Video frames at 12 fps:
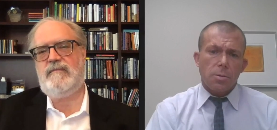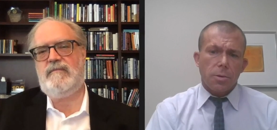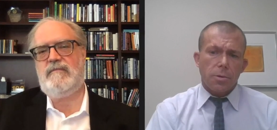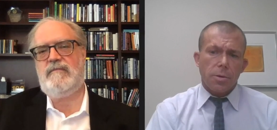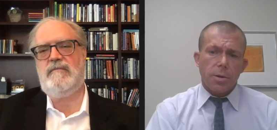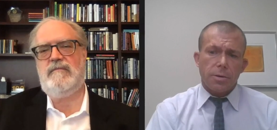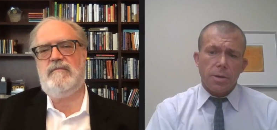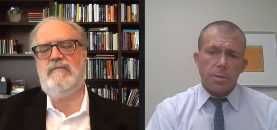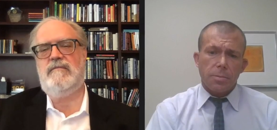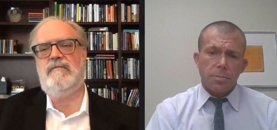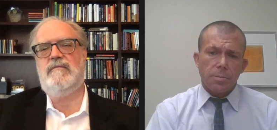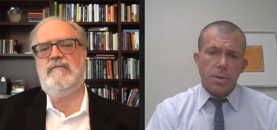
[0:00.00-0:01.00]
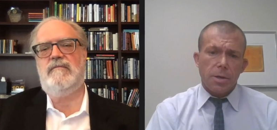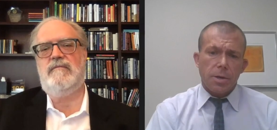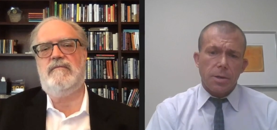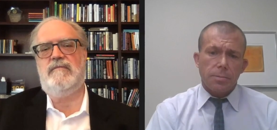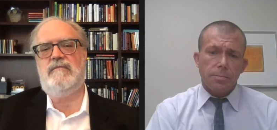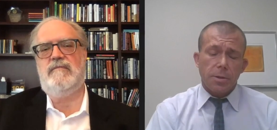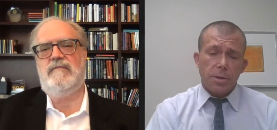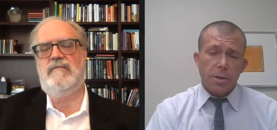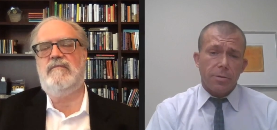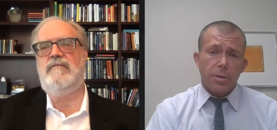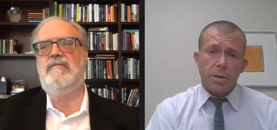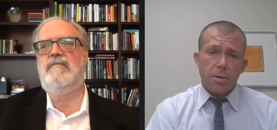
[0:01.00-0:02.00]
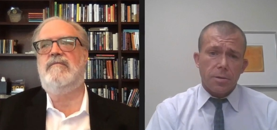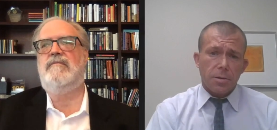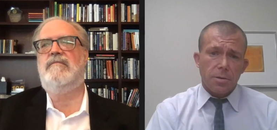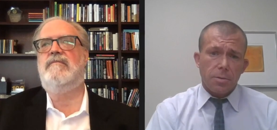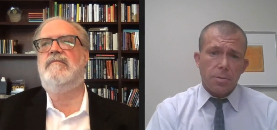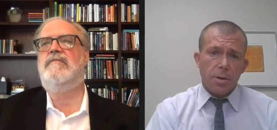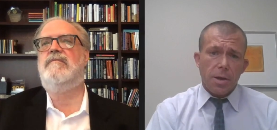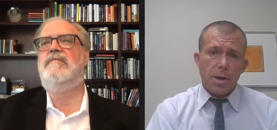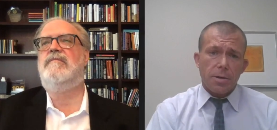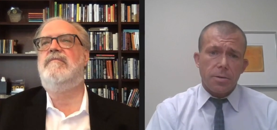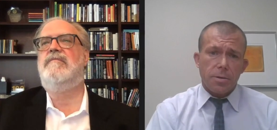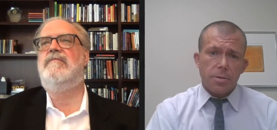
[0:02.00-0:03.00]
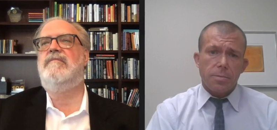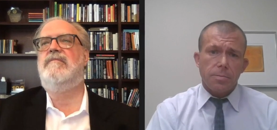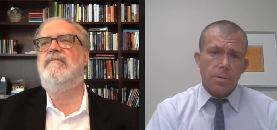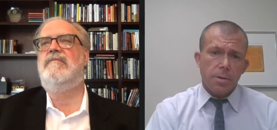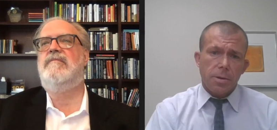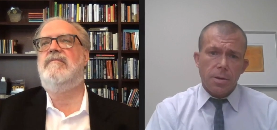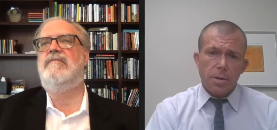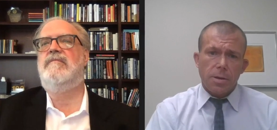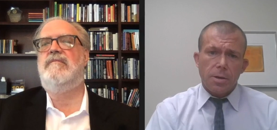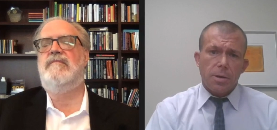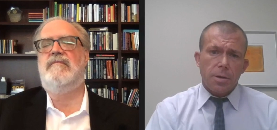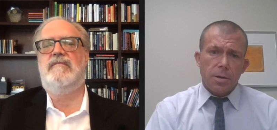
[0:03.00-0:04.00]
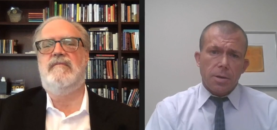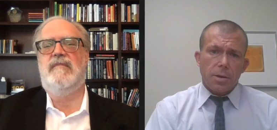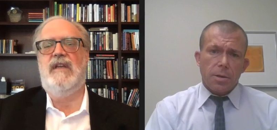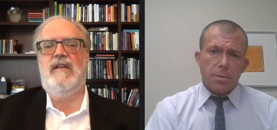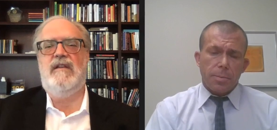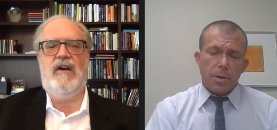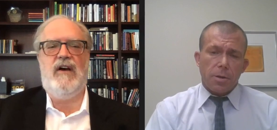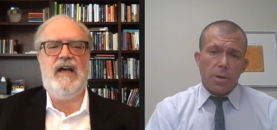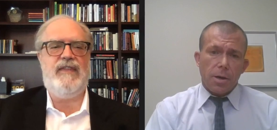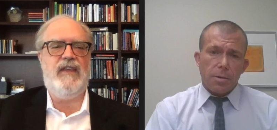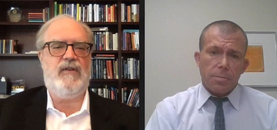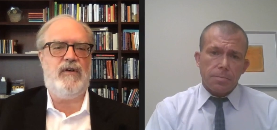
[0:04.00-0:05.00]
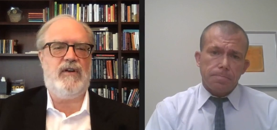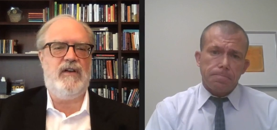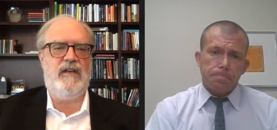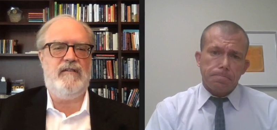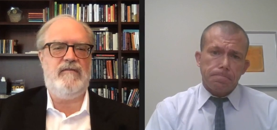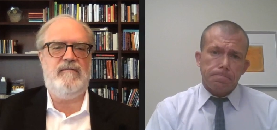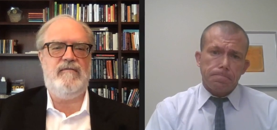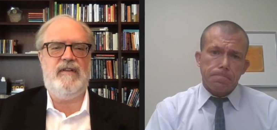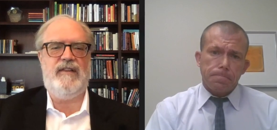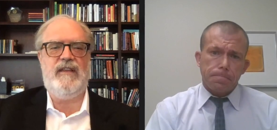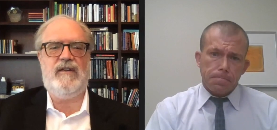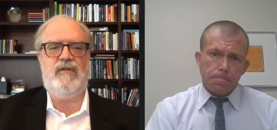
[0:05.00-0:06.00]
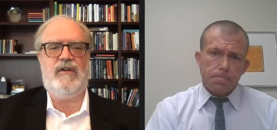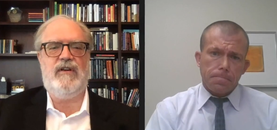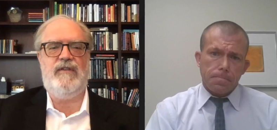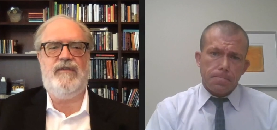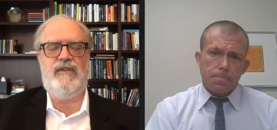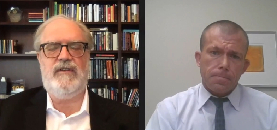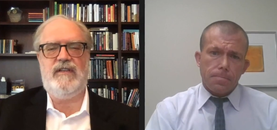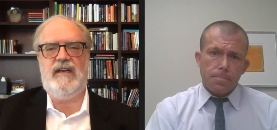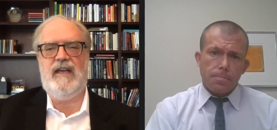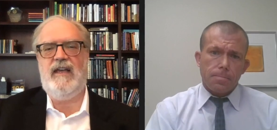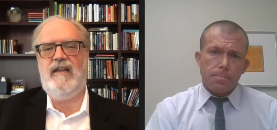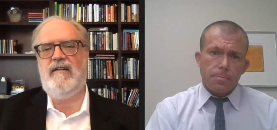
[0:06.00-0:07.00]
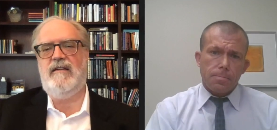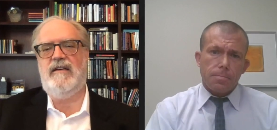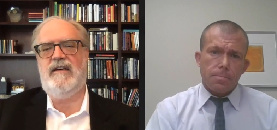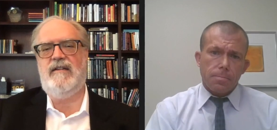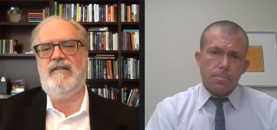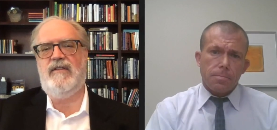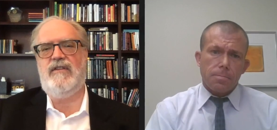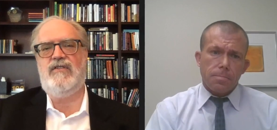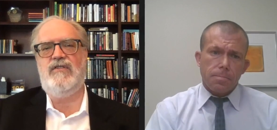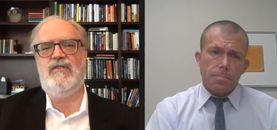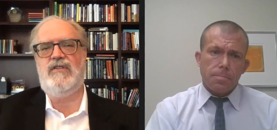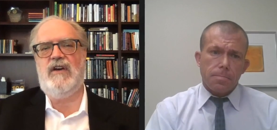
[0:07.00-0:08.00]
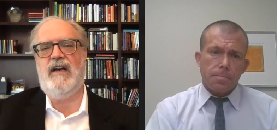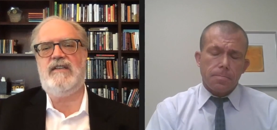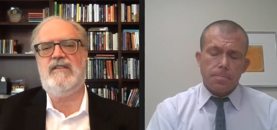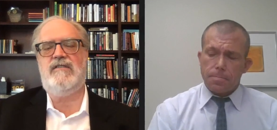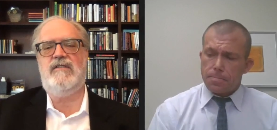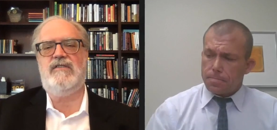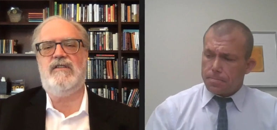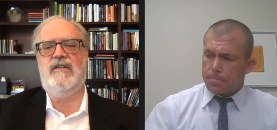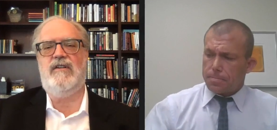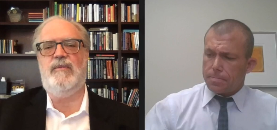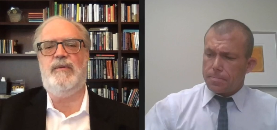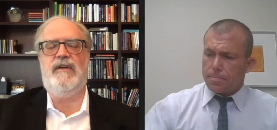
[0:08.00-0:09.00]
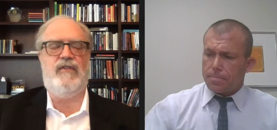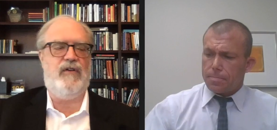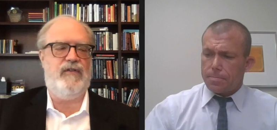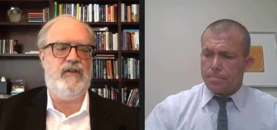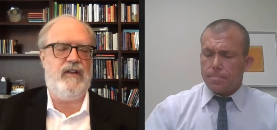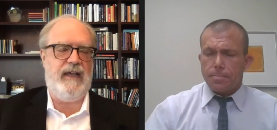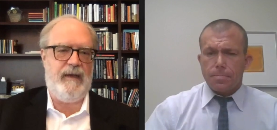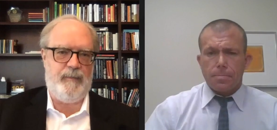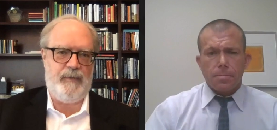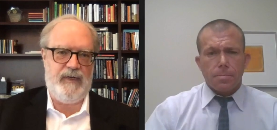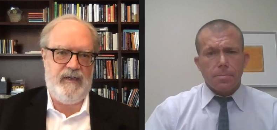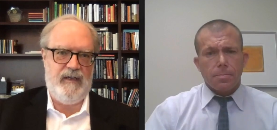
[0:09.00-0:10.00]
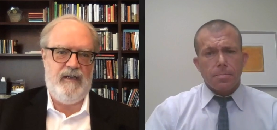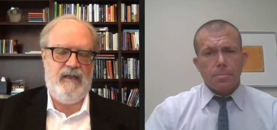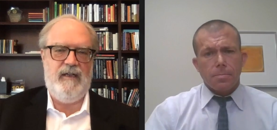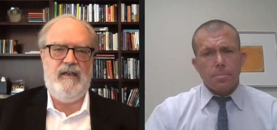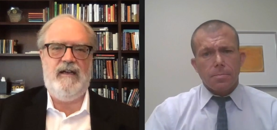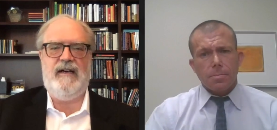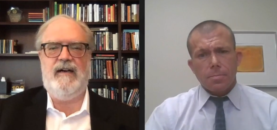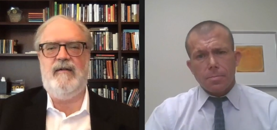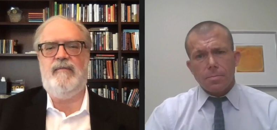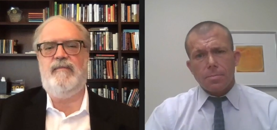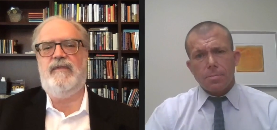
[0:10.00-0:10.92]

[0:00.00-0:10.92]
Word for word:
Speaker 1: Well, great, Tom. Uh, do you have anything else you want to add, or? No, I think we're
Speaker 2: good. I think we're good for today. Uh, the two talks, there's a little bit of overlap, but um,